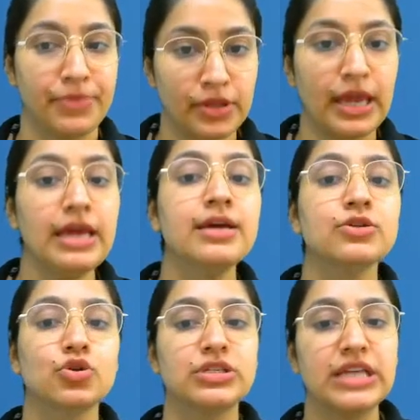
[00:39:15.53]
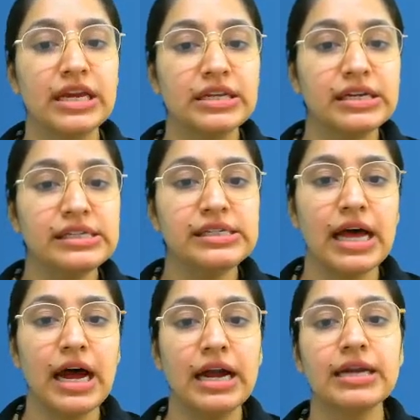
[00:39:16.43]
Okay, so signals
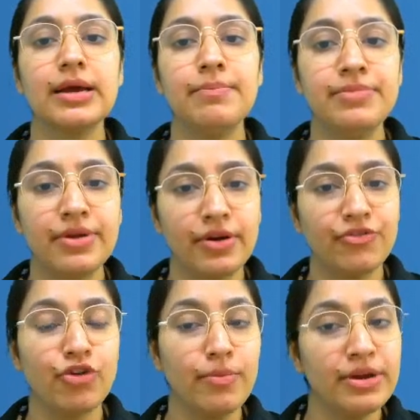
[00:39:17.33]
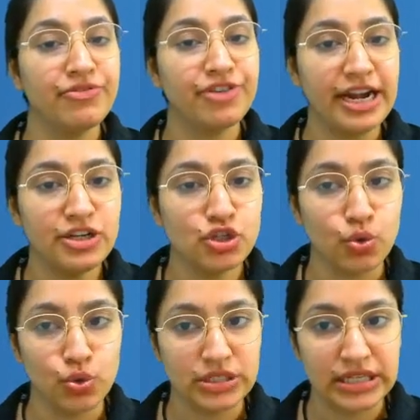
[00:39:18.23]
are from different
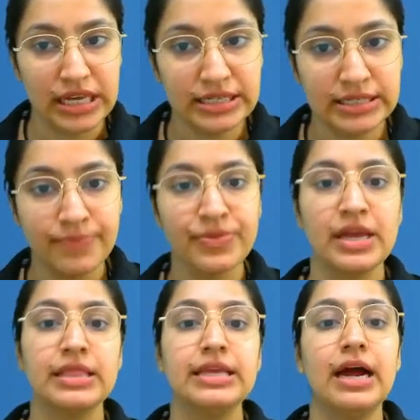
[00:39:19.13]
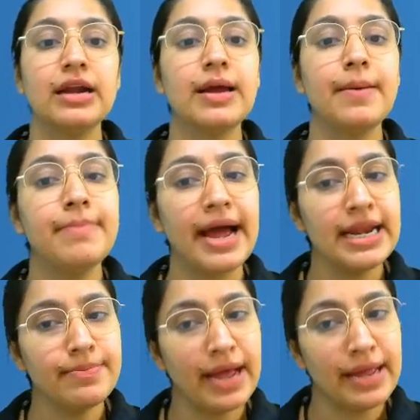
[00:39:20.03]
sources. They are
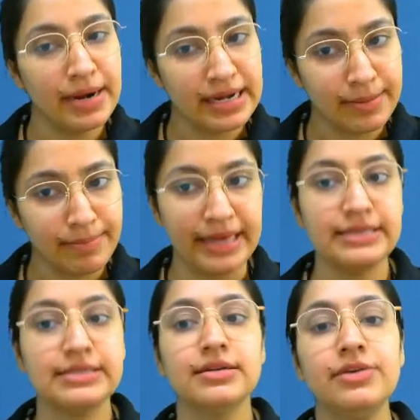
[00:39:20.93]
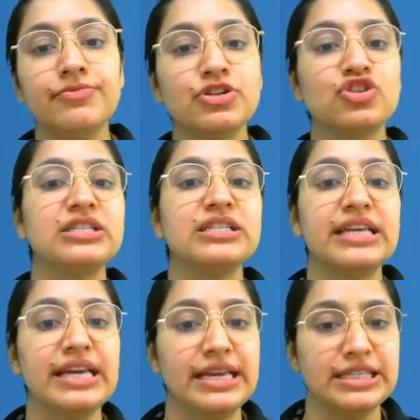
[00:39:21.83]
combined by multiplexer, which is
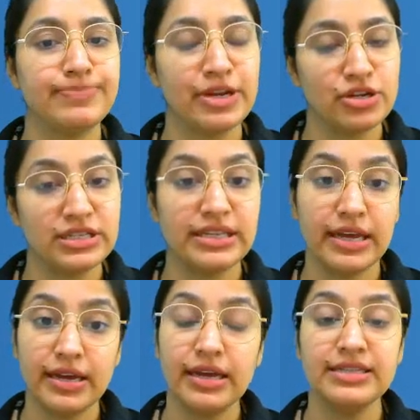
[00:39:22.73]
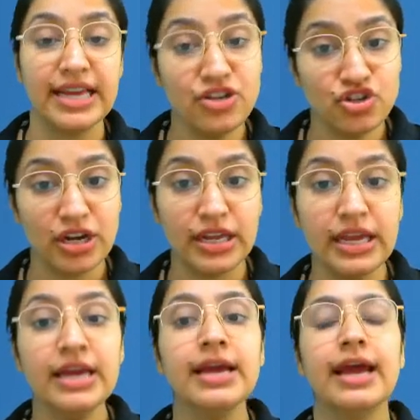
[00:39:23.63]

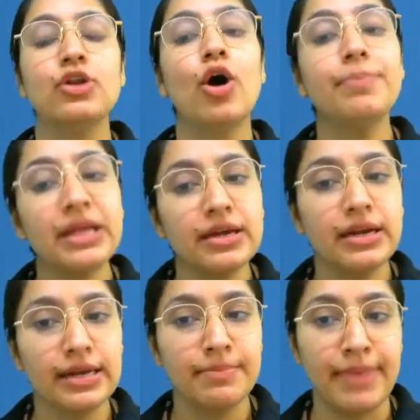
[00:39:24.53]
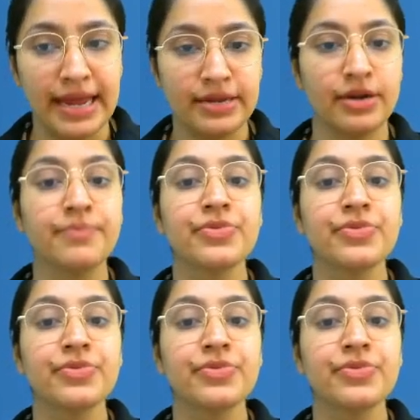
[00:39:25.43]
essentially an optical combiner.